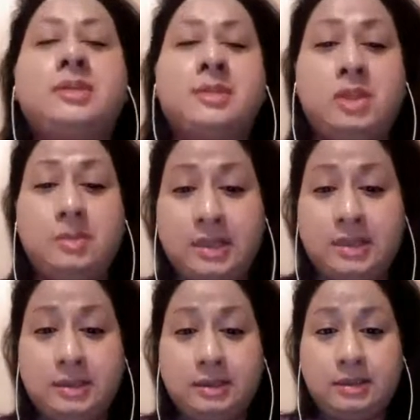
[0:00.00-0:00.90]
but she
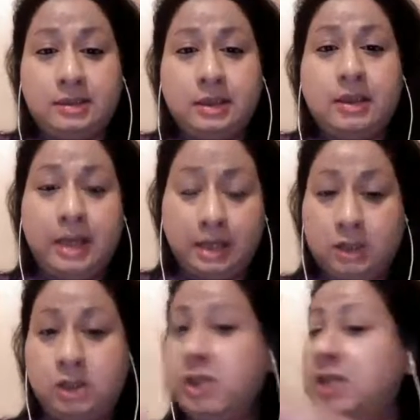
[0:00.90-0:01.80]
missed it. It
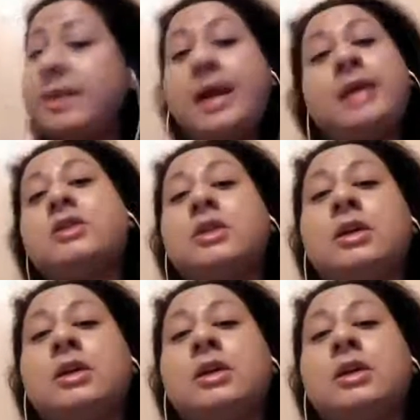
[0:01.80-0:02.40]
had just passed her.